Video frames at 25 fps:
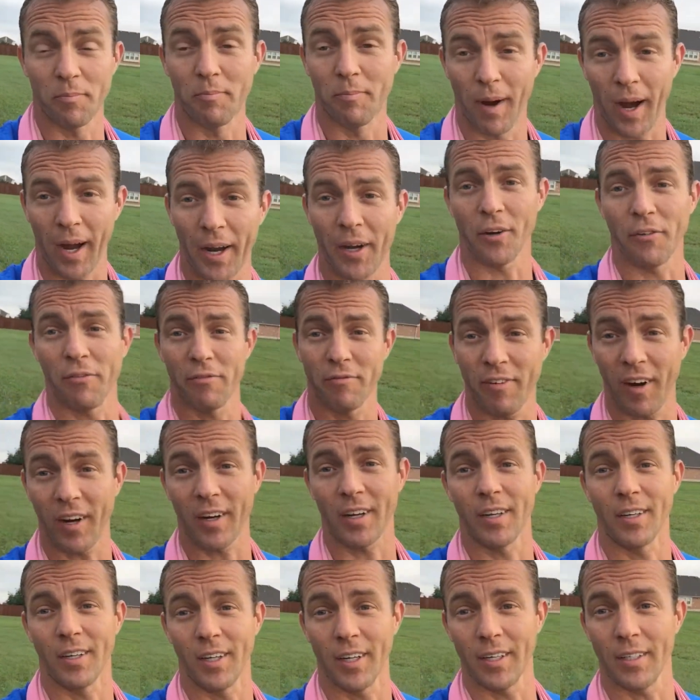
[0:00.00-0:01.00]
a minor
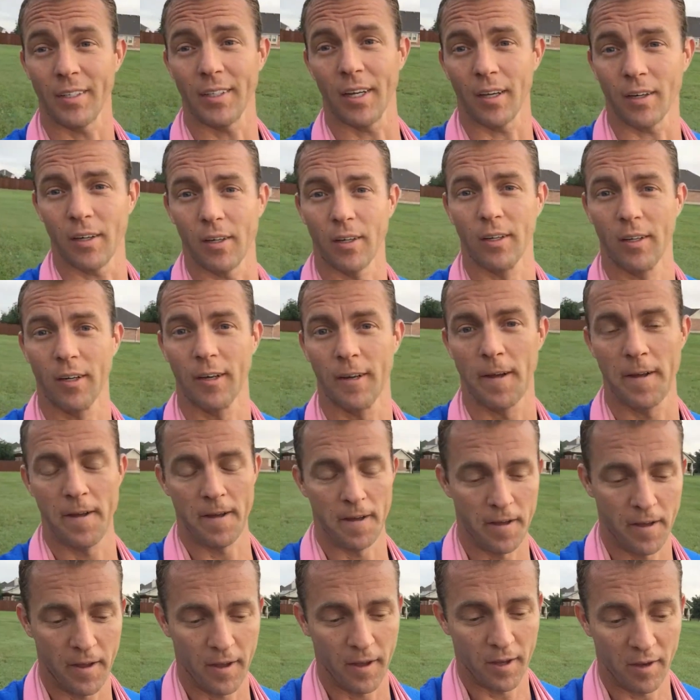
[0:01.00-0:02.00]
fucking detail.
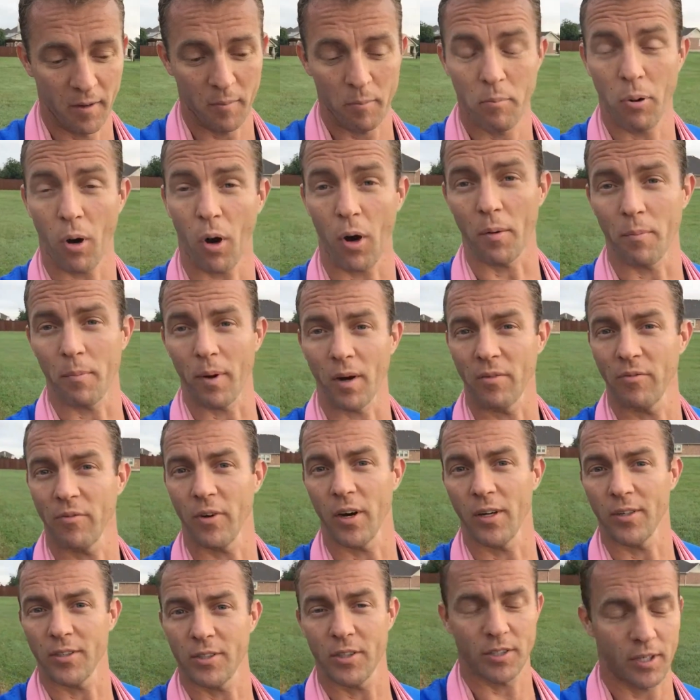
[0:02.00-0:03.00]
Pardon my
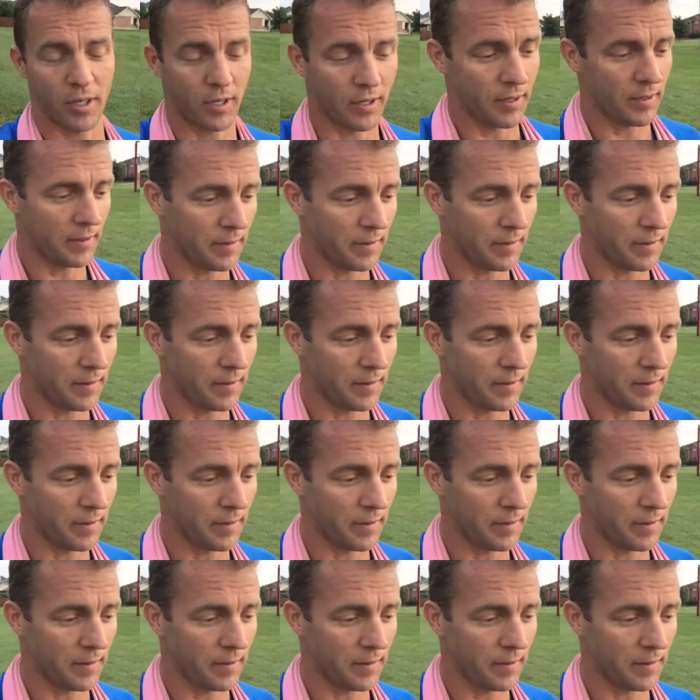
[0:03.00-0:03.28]
French.